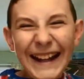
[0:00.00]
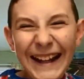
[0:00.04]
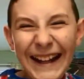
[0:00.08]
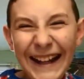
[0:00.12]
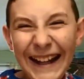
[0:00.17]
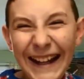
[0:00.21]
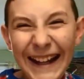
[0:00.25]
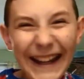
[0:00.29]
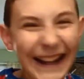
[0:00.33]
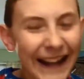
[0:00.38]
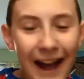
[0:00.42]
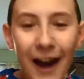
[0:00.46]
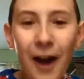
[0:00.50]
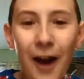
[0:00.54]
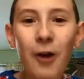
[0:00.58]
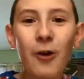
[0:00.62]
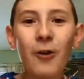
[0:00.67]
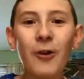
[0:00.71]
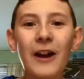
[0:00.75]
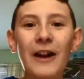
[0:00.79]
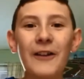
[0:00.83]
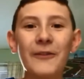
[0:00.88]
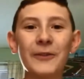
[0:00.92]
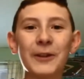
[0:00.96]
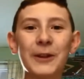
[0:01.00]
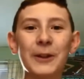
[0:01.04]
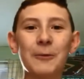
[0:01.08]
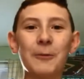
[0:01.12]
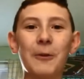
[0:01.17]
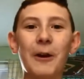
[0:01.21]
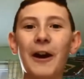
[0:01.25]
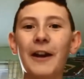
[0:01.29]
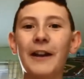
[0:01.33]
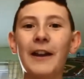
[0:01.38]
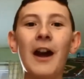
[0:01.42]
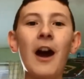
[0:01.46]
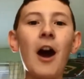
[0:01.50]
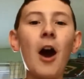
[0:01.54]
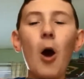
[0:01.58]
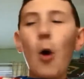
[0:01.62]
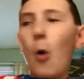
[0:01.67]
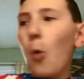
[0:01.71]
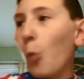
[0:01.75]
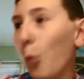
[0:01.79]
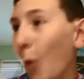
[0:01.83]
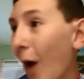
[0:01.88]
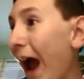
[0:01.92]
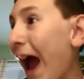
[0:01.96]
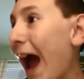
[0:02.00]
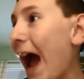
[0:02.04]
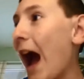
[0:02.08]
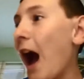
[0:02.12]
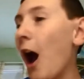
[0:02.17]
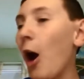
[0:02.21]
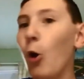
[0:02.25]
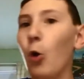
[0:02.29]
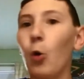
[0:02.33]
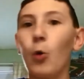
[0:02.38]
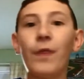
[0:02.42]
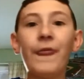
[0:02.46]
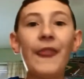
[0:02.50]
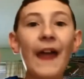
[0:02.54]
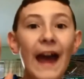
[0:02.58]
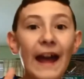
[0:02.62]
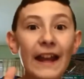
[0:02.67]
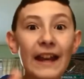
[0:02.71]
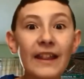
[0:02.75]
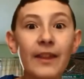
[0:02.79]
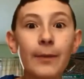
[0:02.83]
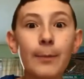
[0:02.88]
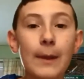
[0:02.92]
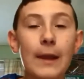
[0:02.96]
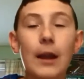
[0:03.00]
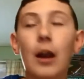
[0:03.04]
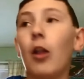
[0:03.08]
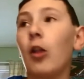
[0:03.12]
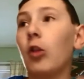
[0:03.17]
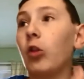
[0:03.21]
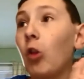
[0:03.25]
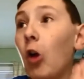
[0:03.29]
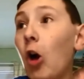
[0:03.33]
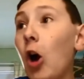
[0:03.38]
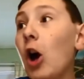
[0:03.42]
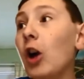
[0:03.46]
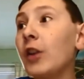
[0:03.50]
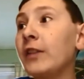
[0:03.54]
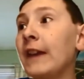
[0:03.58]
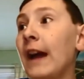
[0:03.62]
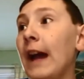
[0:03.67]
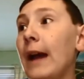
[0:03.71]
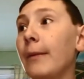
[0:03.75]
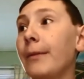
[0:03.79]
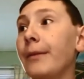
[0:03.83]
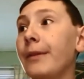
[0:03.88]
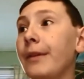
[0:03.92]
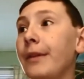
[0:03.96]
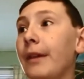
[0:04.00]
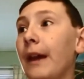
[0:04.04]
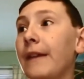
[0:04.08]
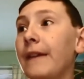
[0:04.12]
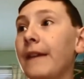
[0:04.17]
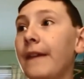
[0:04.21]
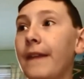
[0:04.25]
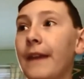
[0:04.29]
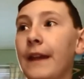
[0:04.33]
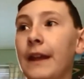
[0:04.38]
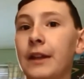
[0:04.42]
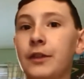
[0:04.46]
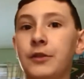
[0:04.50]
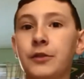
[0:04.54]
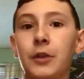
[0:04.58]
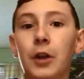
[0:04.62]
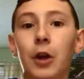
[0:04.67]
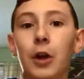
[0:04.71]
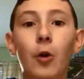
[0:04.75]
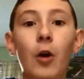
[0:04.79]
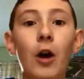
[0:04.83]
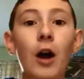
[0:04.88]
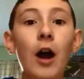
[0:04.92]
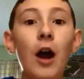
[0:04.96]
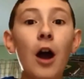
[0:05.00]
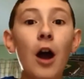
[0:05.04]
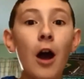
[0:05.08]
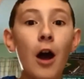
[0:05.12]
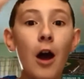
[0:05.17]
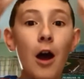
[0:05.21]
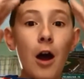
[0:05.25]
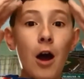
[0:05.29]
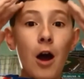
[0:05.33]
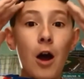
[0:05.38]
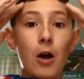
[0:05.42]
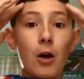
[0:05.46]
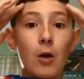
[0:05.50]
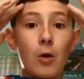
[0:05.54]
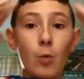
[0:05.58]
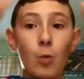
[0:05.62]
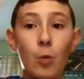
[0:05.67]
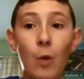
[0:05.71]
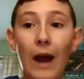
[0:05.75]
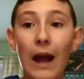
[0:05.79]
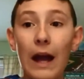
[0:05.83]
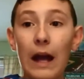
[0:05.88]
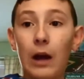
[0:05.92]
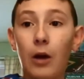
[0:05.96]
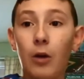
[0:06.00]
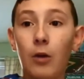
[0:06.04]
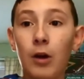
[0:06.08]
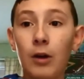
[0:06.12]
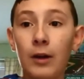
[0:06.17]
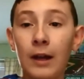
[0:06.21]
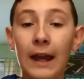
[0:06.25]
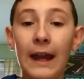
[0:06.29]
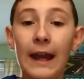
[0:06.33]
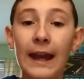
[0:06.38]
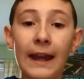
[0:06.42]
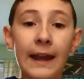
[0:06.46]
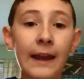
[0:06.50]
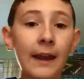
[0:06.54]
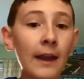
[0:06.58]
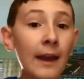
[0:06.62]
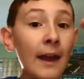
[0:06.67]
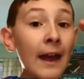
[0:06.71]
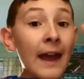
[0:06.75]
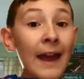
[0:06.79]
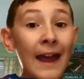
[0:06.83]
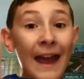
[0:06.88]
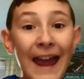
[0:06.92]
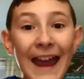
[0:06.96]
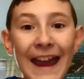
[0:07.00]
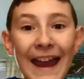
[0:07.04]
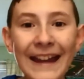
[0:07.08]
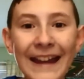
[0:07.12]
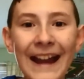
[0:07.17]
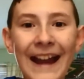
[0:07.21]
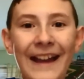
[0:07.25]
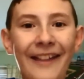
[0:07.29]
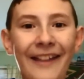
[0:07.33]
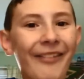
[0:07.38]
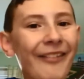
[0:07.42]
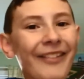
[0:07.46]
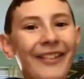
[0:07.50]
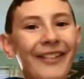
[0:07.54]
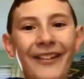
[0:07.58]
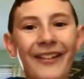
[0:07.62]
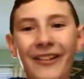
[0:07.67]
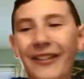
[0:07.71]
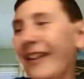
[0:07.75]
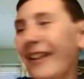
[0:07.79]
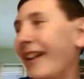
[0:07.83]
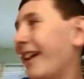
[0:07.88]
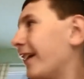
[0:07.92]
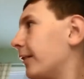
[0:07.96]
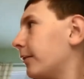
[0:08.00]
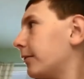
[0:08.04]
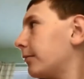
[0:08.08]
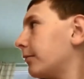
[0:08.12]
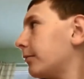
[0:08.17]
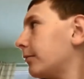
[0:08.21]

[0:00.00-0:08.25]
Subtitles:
Hello, everyone! Wow, that has been a long time since I did the intro. Wow, okay. Hey, guys, what's going on?